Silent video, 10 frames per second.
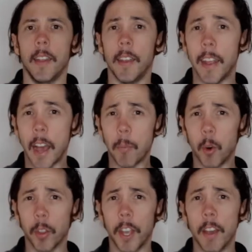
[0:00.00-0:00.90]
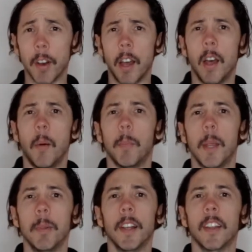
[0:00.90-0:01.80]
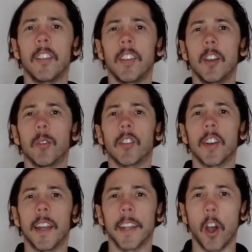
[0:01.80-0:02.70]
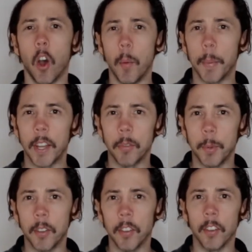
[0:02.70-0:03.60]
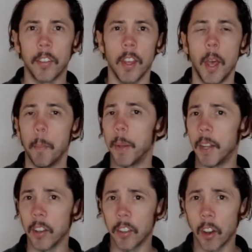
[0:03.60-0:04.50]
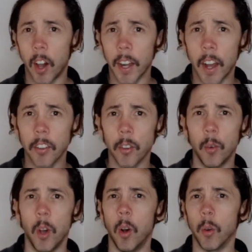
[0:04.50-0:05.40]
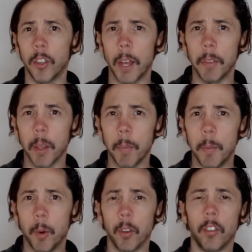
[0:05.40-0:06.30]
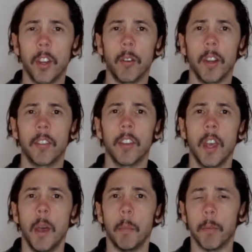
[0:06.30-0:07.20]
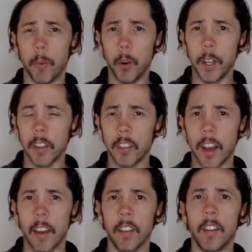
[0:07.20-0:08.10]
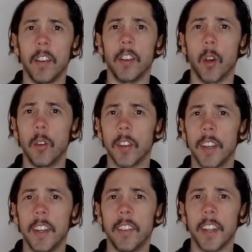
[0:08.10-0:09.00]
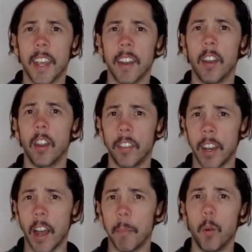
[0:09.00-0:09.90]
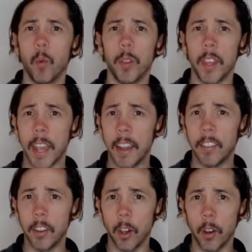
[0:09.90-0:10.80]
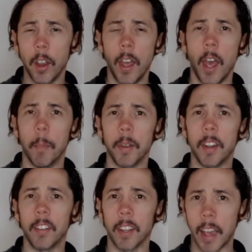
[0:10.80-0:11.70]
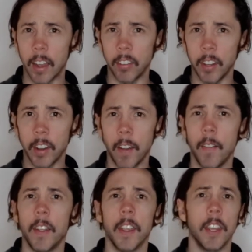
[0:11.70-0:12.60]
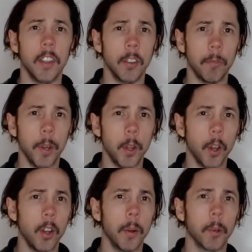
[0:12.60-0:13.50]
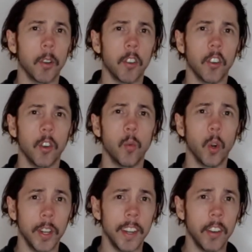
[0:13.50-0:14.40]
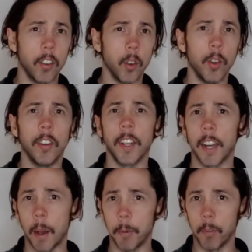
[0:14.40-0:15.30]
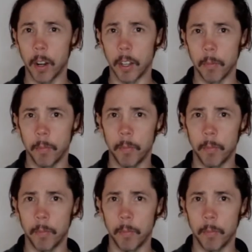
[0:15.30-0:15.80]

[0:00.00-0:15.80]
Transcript: Now more than ever, people are considering starting a home-based business, be it a side hustle or something a bit more serious. Before you get started, you're going to need to get set up with the ATO and potentially ASIC. In this video, I'm going to show you what you need to do to get up and running.